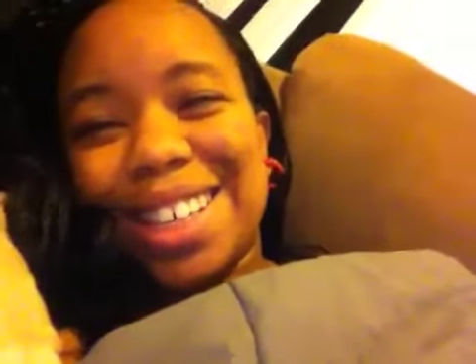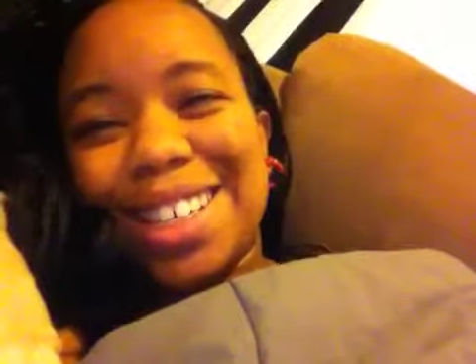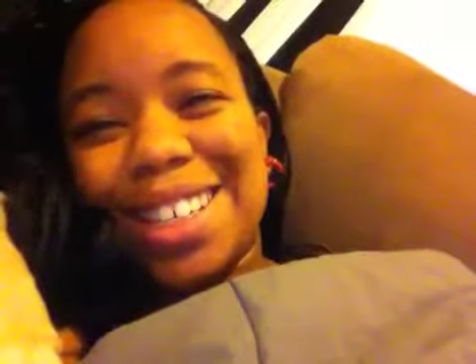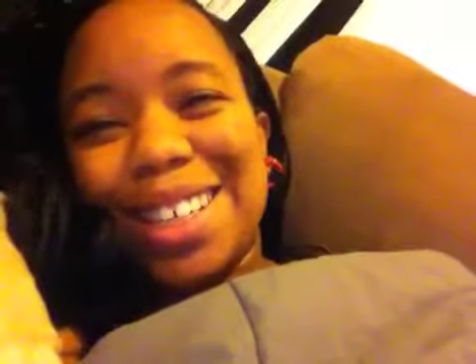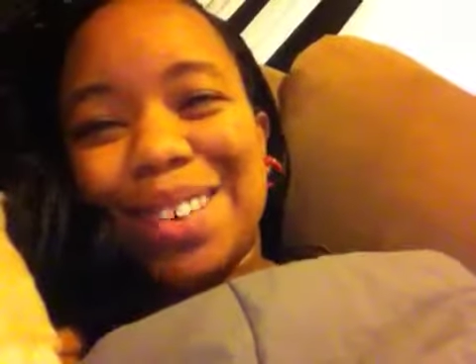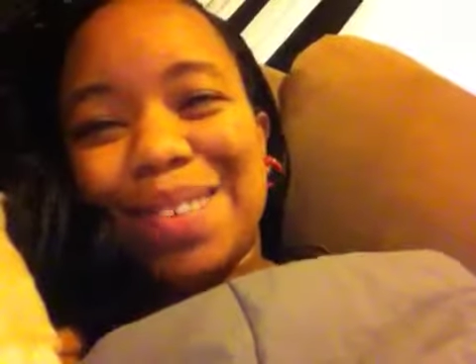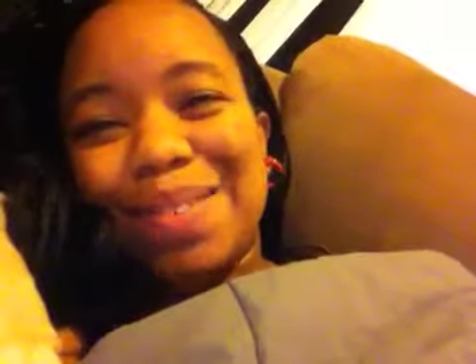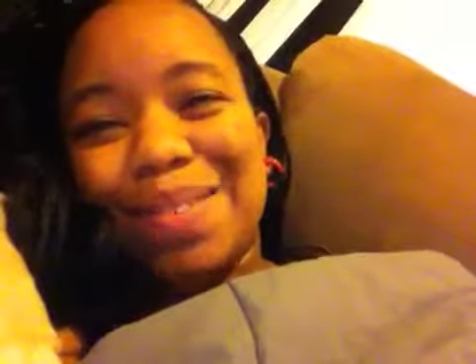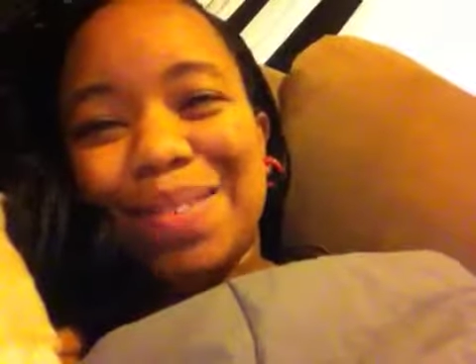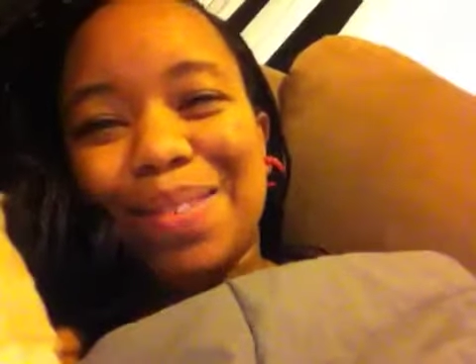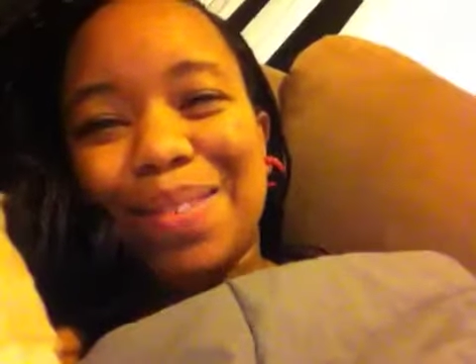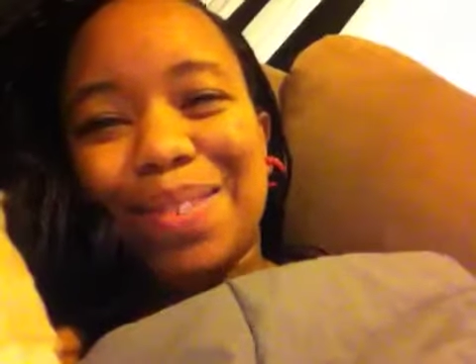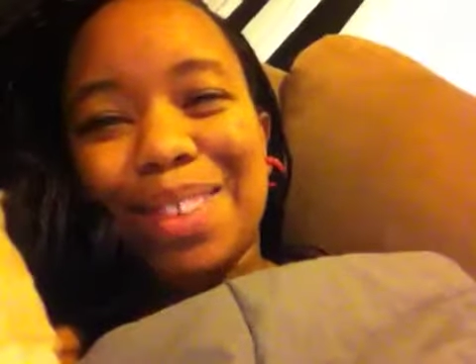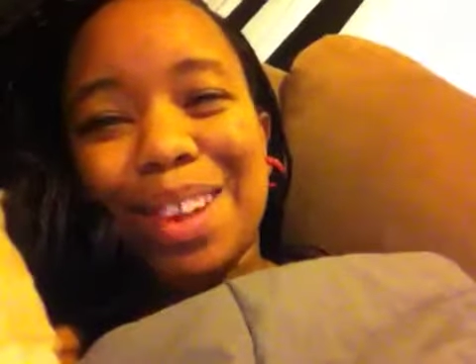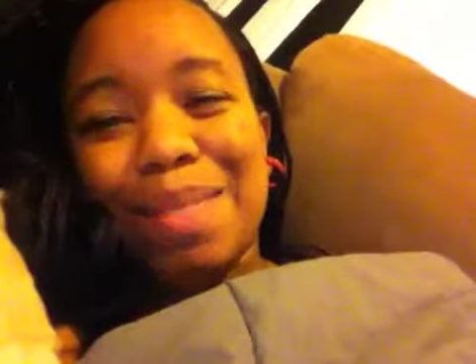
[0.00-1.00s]
so
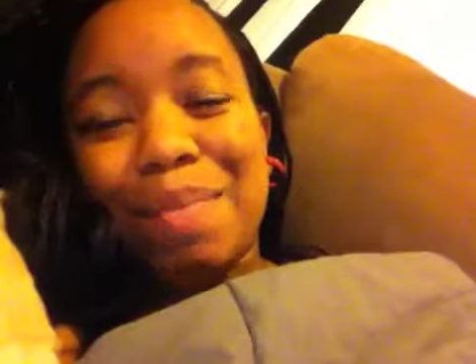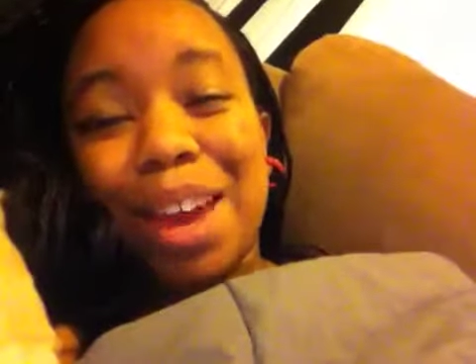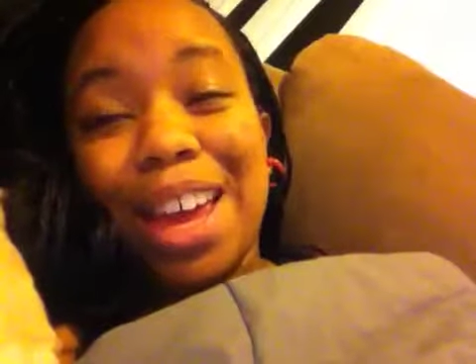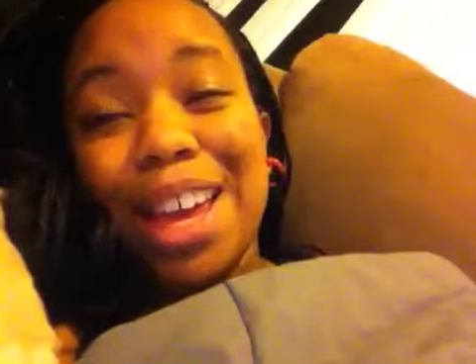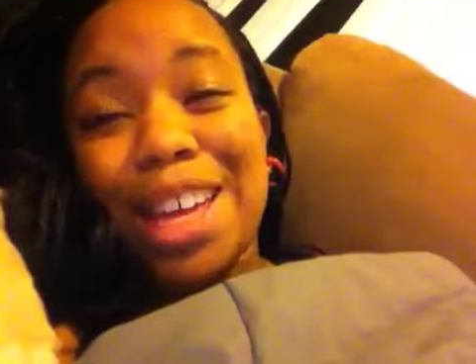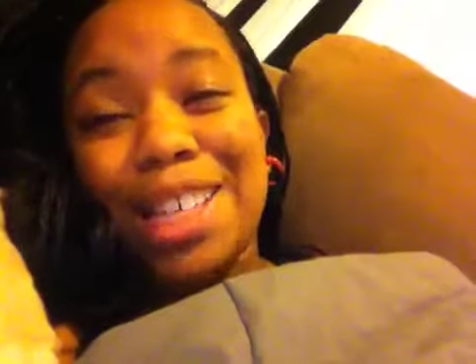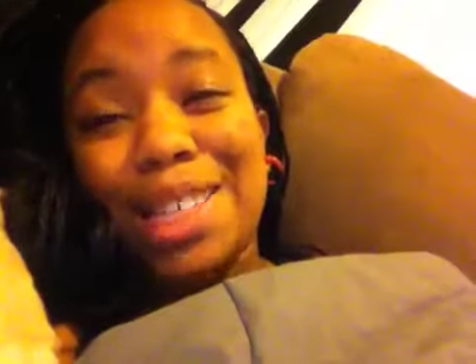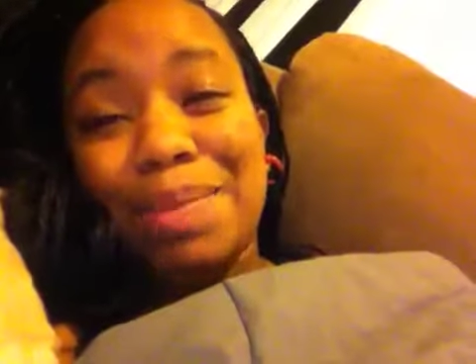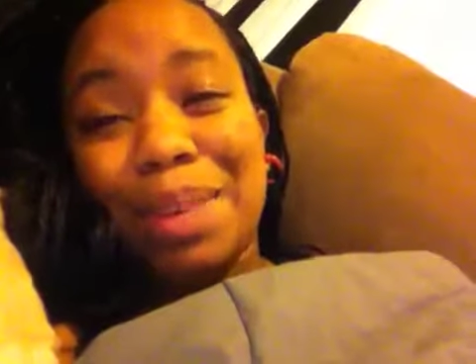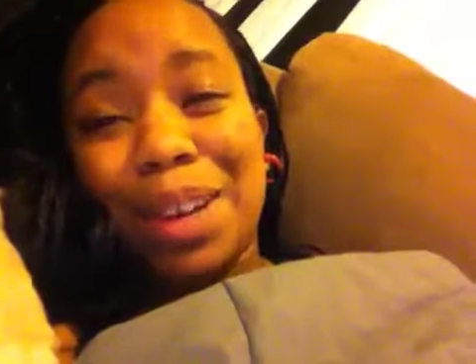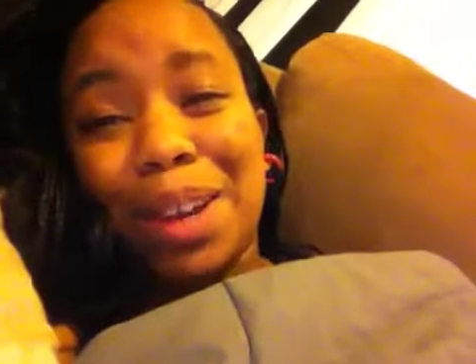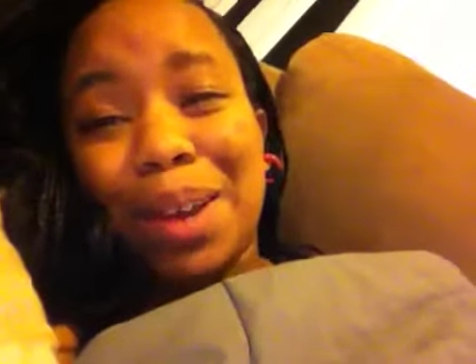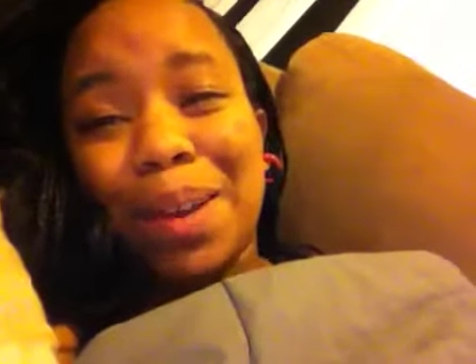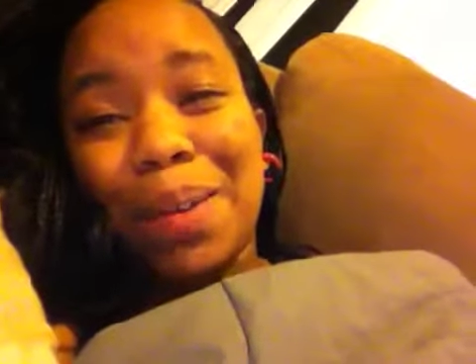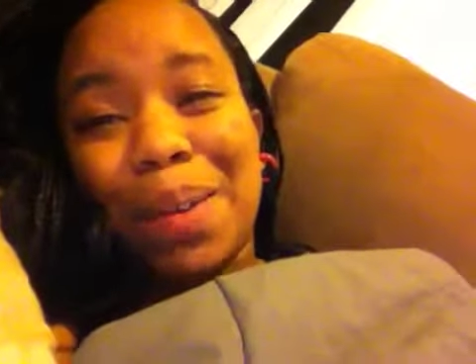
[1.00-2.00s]
my
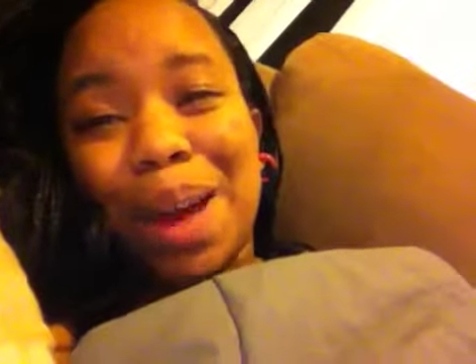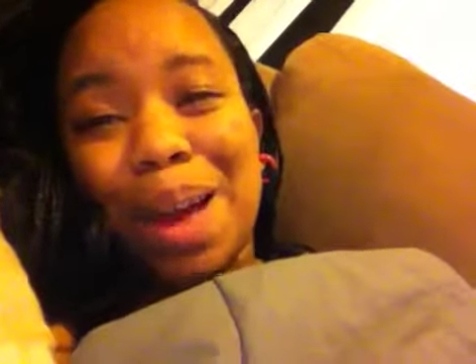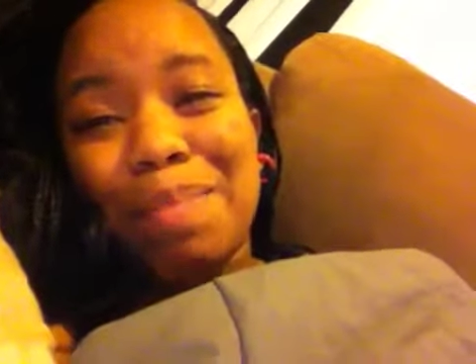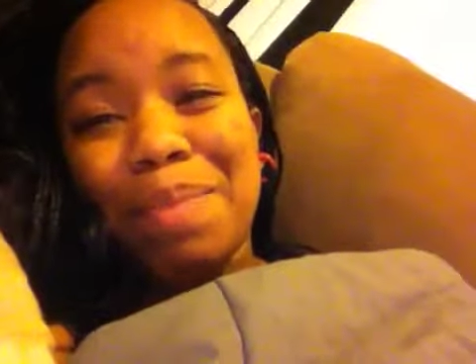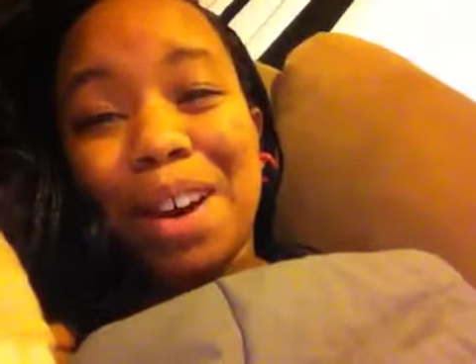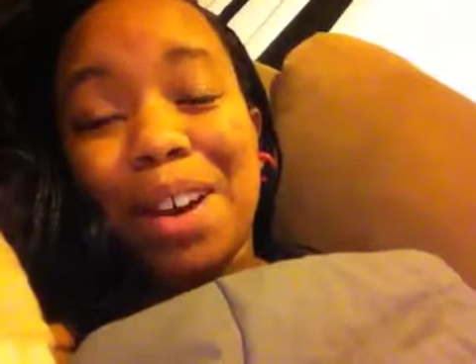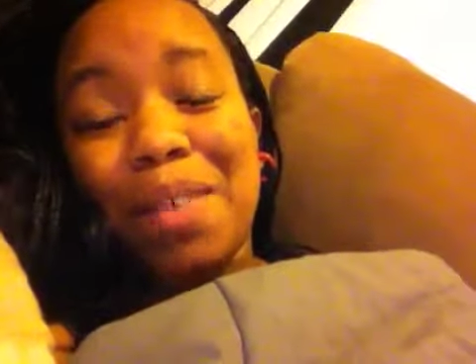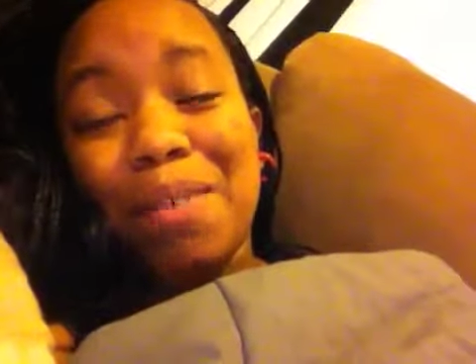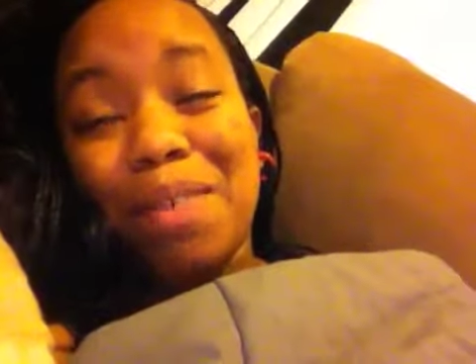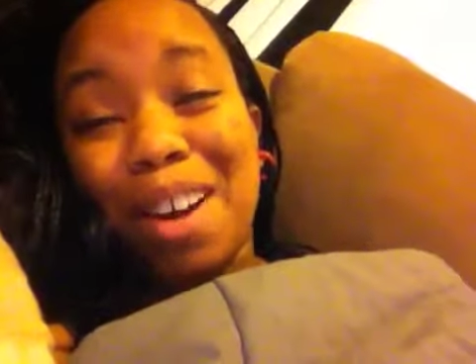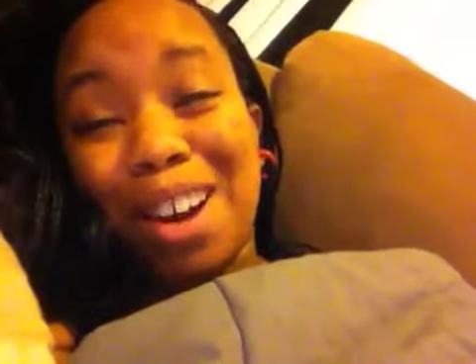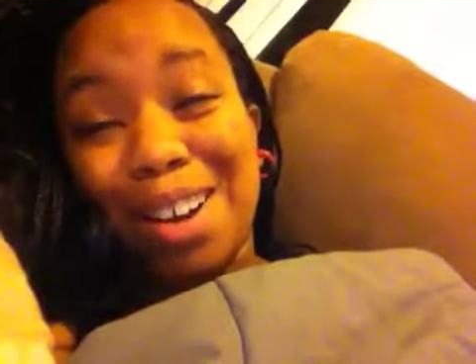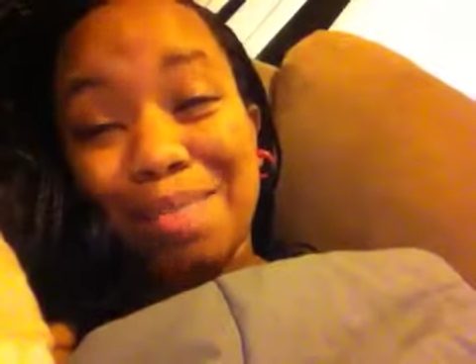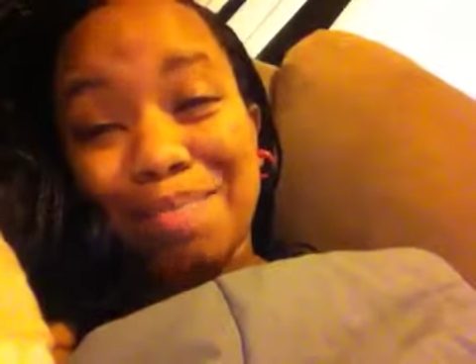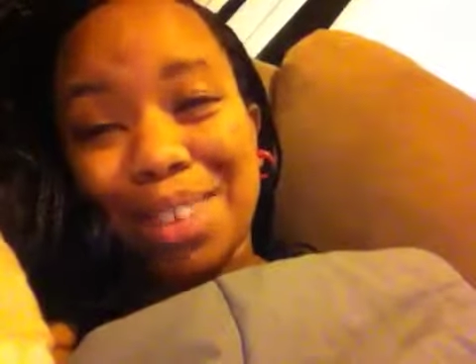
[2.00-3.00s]
husband grew up on a
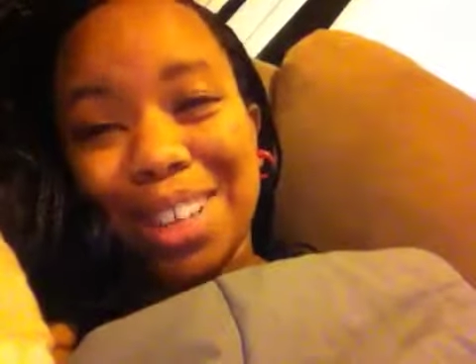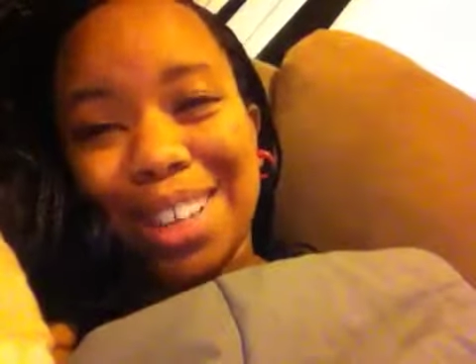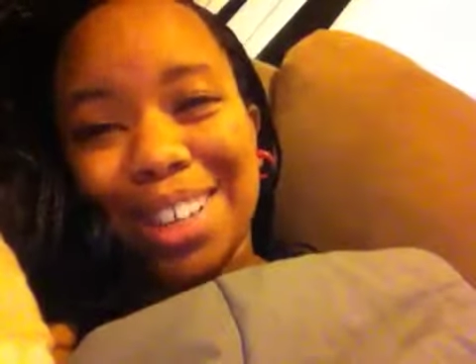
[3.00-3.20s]
farm